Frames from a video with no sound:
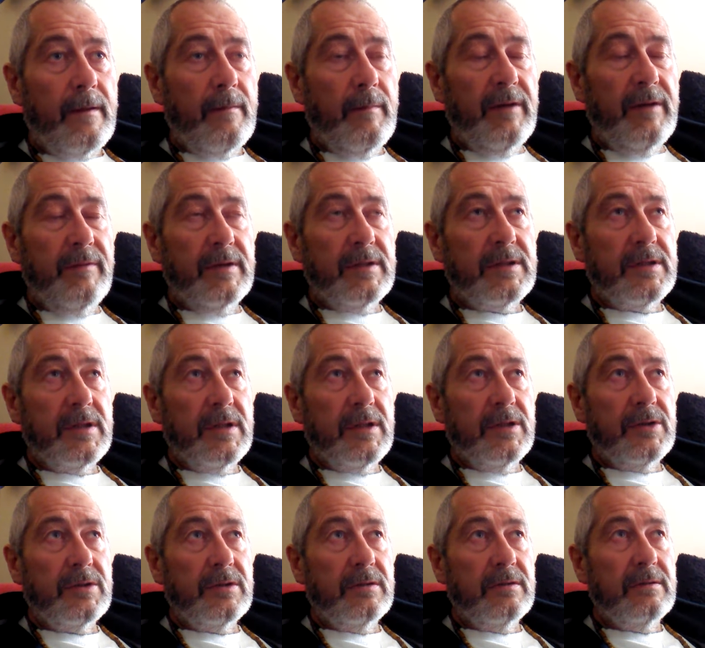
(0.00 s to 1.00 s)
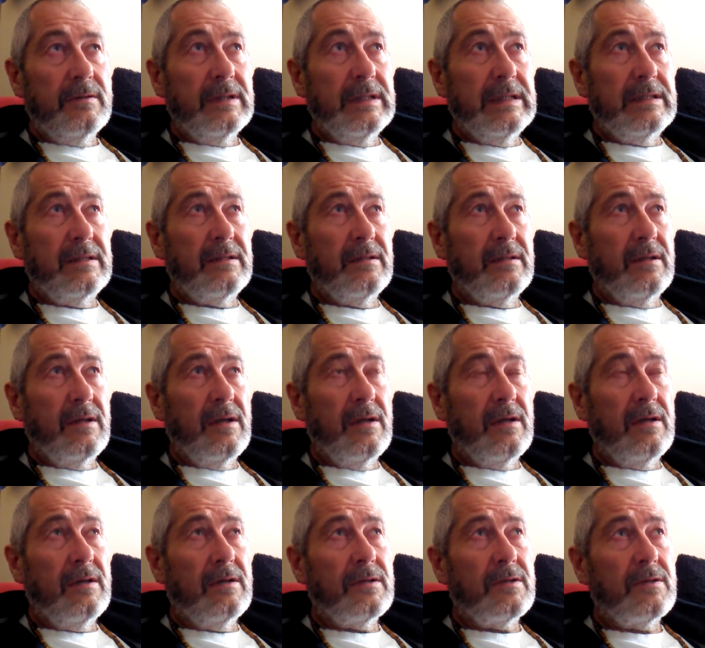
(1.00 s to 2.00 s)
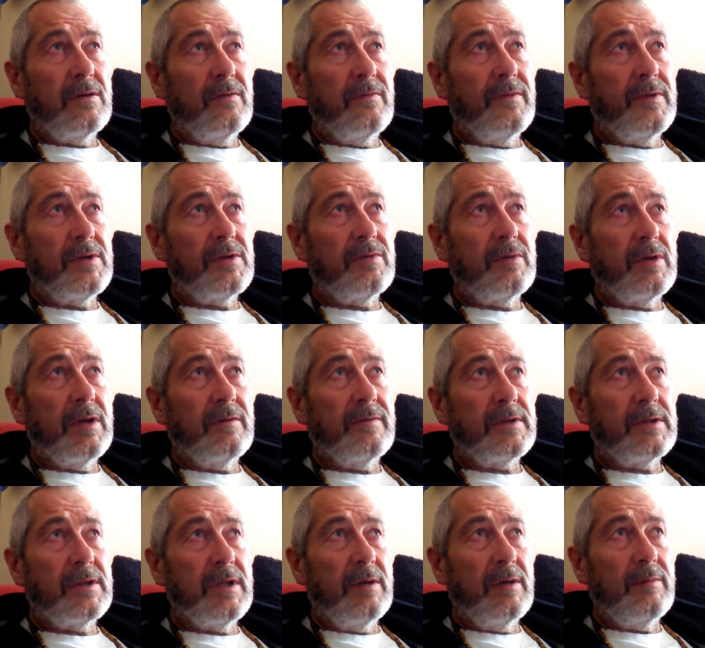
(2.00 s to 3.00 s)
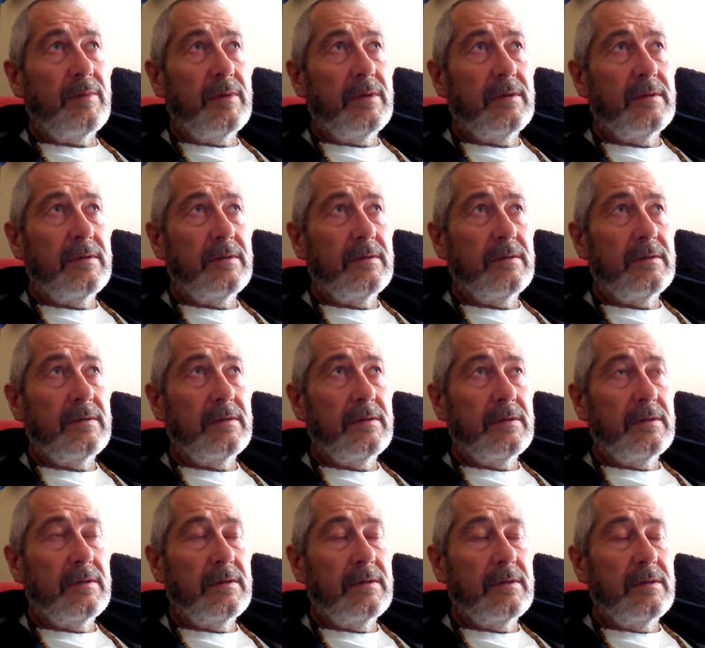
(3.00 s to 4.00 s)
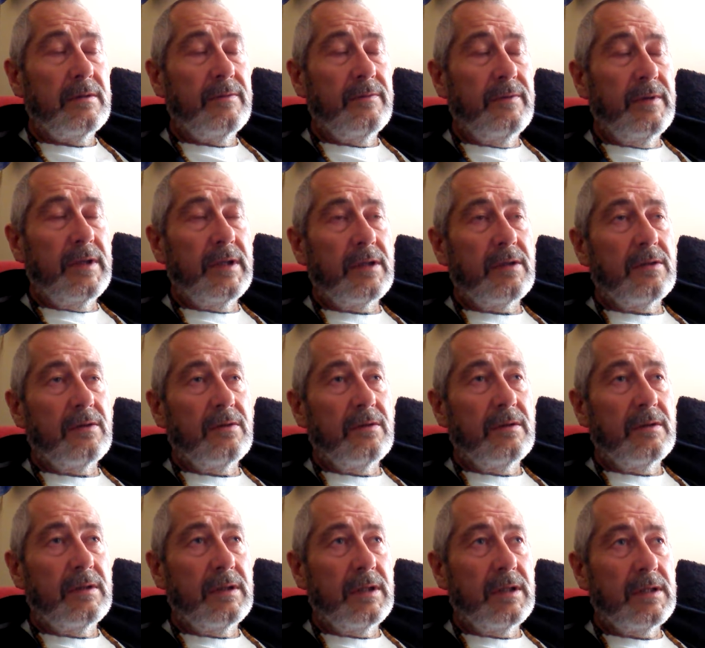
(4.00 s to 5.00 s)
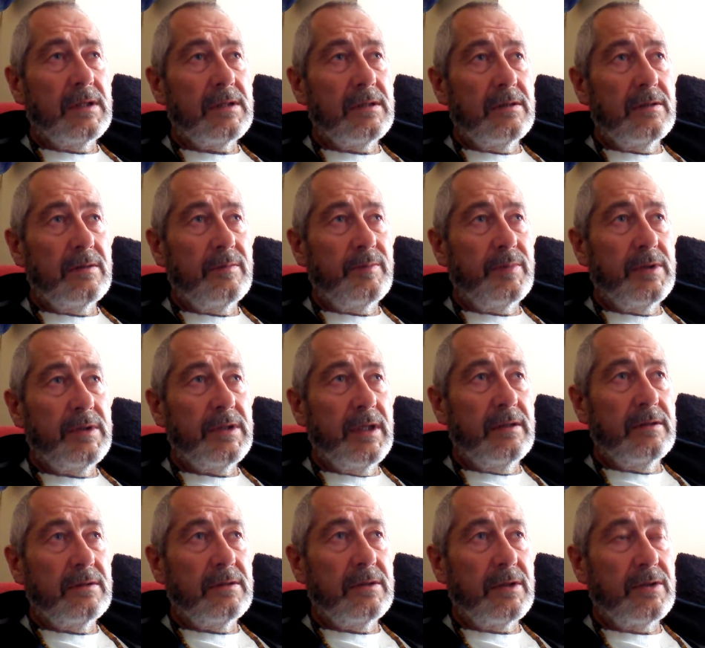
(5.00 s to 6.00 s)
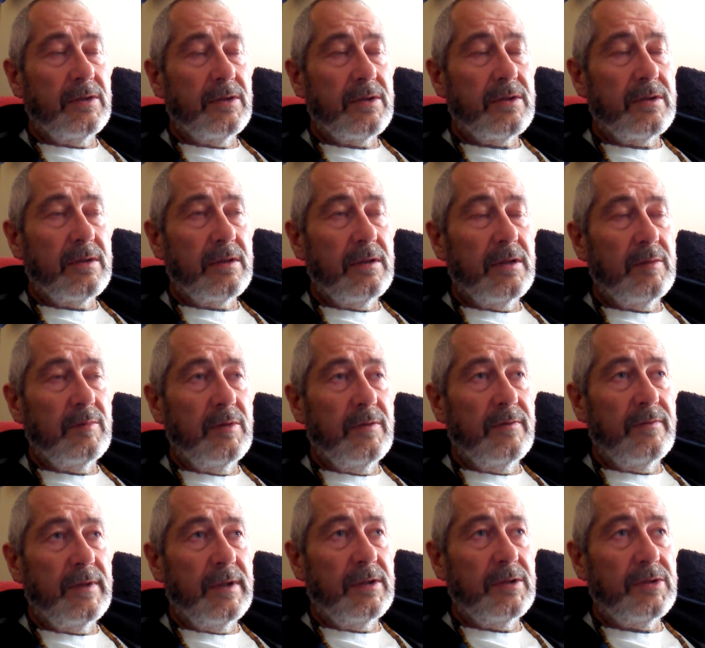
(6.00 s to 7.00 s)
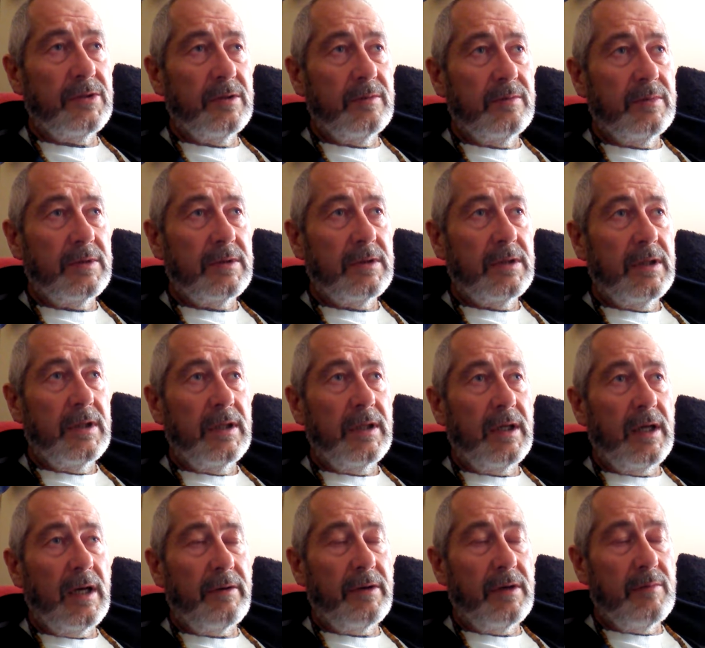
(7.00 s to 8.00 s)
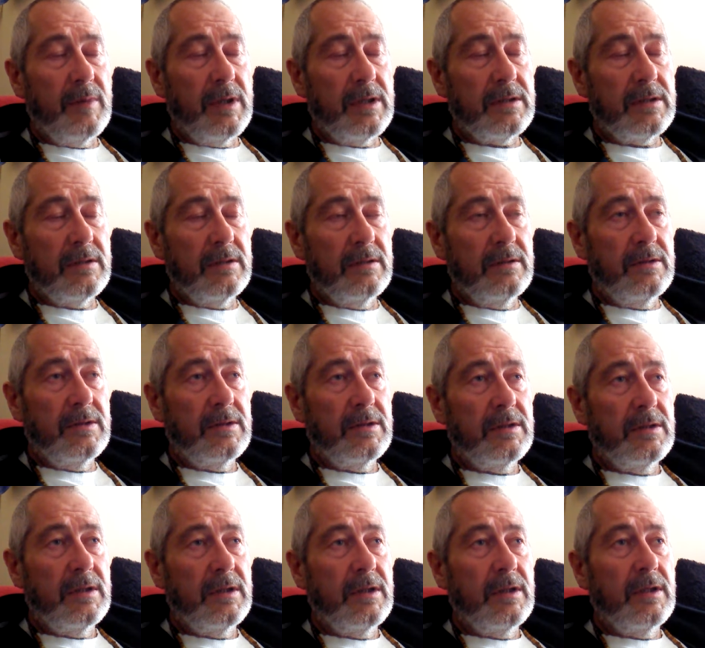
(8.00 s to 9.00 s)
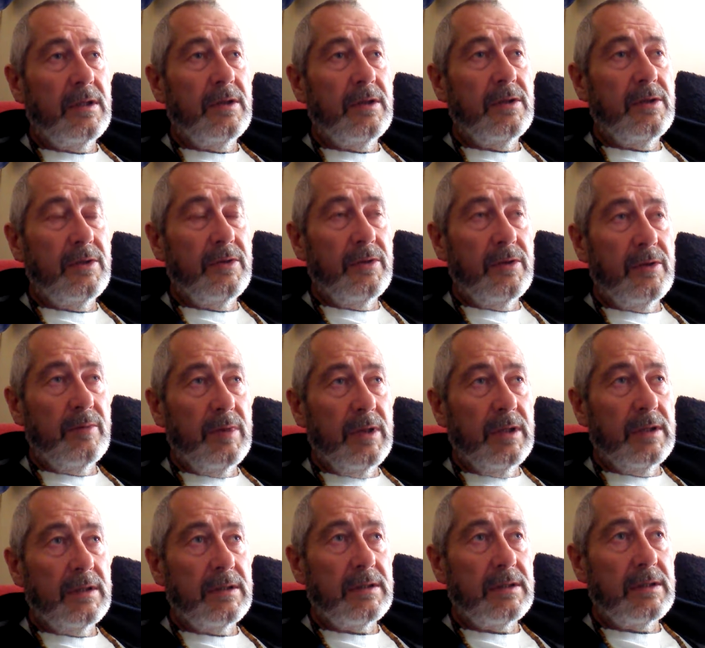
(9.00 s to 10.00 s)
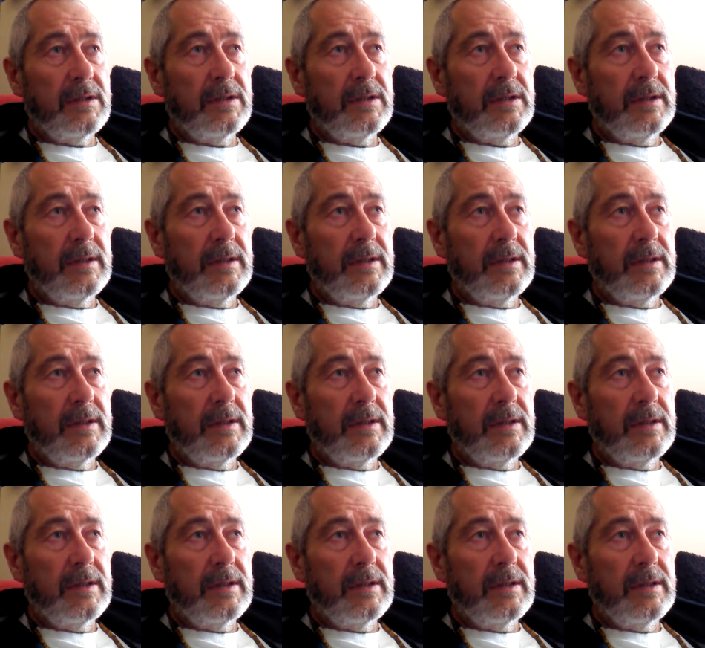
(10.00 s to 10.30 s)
manifestation. It's at the heart of the 12-step vehicle as it presents across the global fellowships. Carry a message, do your best,